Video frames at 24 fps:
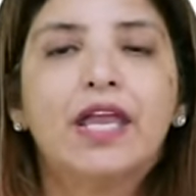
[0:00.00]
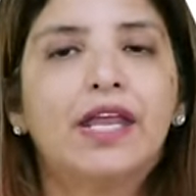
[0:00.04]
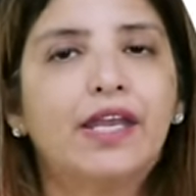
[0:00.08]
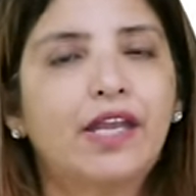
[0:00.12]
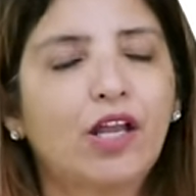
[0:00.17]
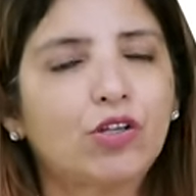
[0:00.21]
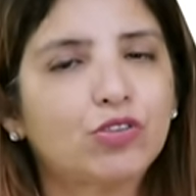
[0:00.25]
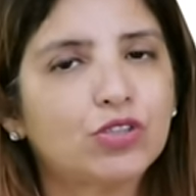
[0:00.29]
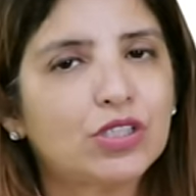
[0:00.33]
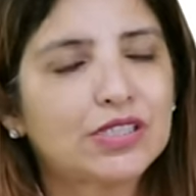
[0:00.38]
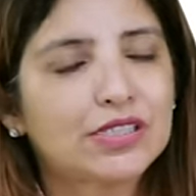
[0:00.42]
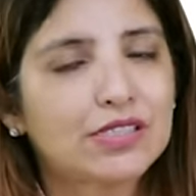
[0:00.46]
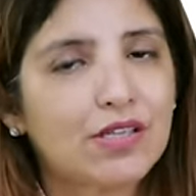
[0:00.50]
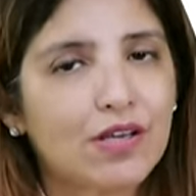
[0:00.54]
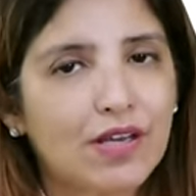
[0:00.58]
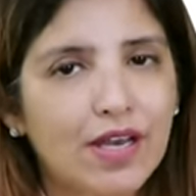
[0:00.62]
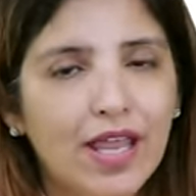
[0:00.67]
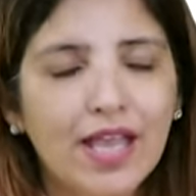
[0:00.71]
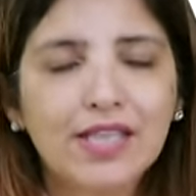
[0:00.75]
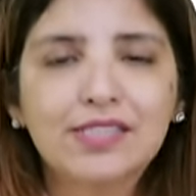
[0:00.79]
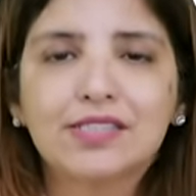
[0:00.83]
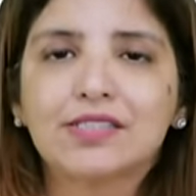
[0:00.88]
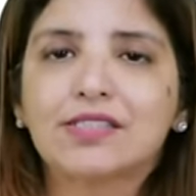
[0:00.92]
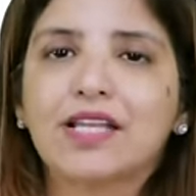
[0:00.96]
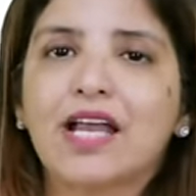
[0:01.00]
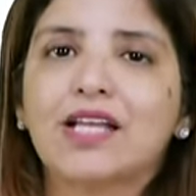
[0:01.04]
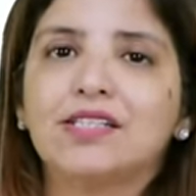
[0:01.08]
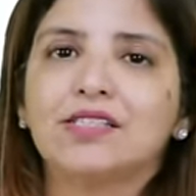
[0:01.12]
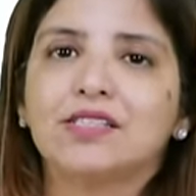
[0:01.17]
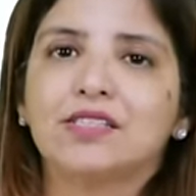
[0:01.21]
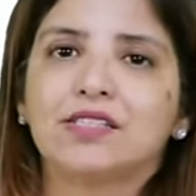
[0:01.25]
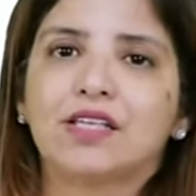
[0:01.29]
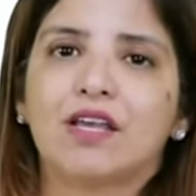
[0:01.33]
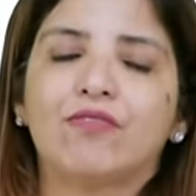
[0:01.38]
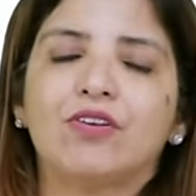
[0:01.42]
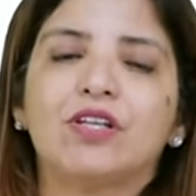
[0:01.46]
Now, this less than
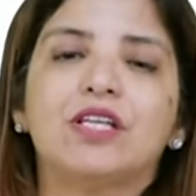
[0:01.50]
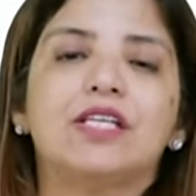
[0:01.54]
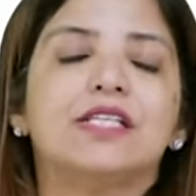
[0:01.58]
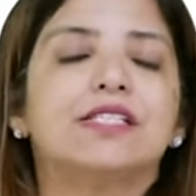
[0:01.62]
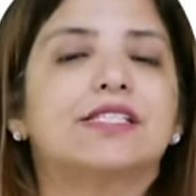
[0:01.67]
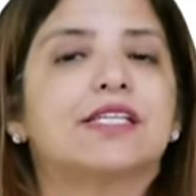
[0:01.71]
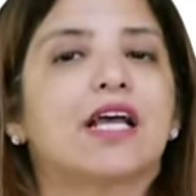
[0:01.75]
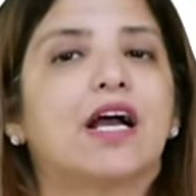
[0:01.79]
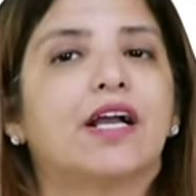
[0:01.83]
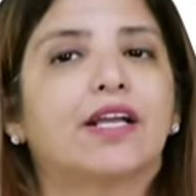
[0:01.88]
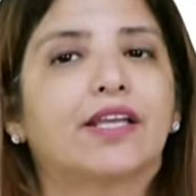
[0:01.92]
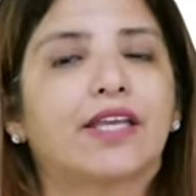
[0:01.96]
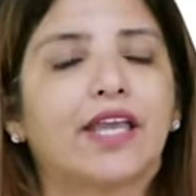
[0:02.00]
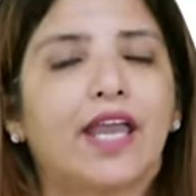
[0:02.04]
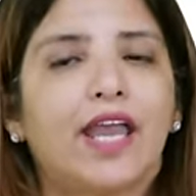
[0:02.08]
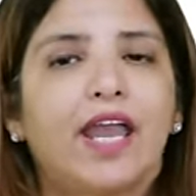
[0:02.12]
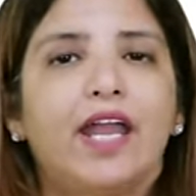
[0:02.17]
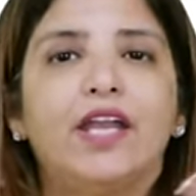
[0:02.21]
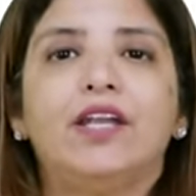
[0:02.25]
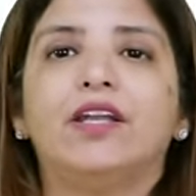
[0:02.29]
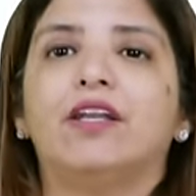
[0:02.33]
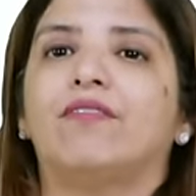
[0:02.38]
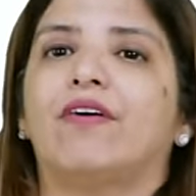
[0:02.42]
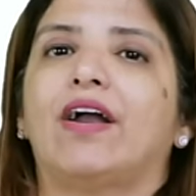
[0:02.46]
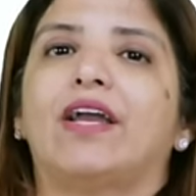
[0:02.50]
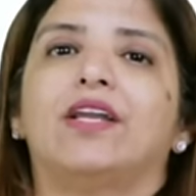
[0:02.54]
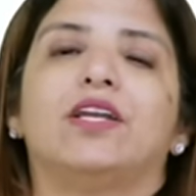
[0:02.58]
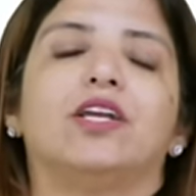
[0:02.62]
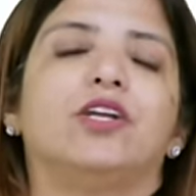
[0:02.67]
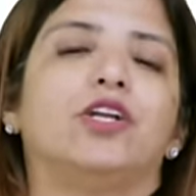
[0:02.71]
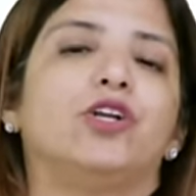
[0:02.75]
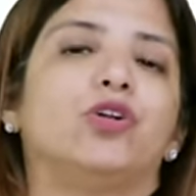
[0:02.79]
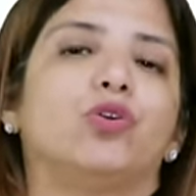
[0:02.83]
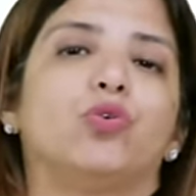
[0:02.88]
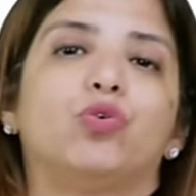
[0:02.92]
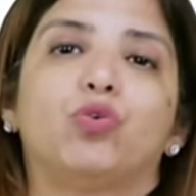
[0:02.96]
7 is again
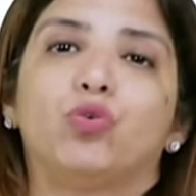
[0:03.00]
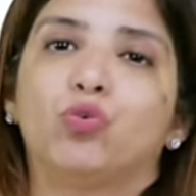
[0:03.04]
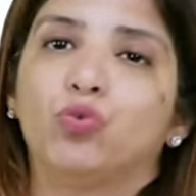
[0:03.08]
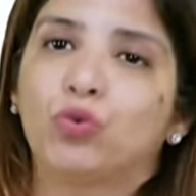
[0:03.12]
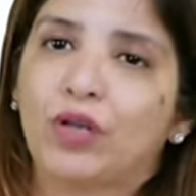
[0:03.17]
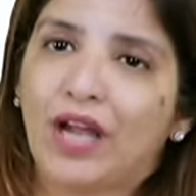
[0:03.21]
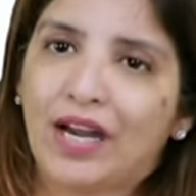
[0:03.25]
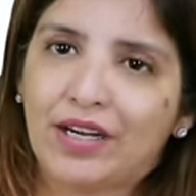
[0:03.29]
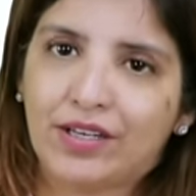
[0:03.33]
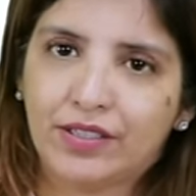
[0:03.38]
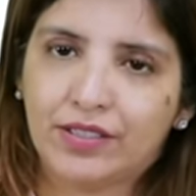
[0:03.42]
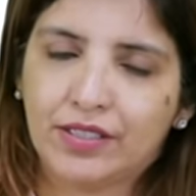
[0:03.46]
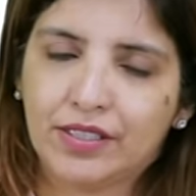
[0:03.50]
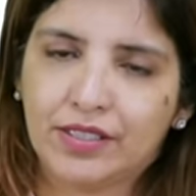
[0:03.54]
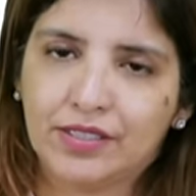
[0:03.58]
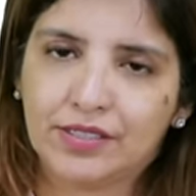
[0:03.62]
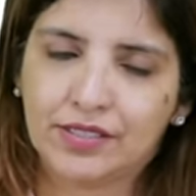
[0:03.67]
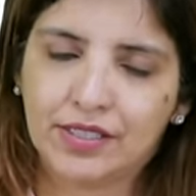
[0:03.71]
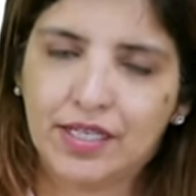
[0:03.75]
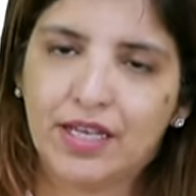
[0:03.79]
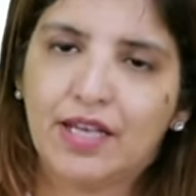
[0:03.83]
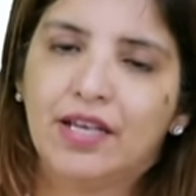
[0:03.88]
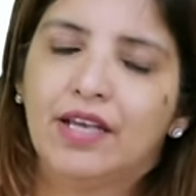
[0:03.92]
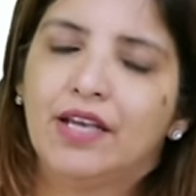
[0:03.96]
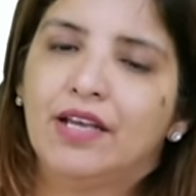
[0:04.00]
divided into 2 categories.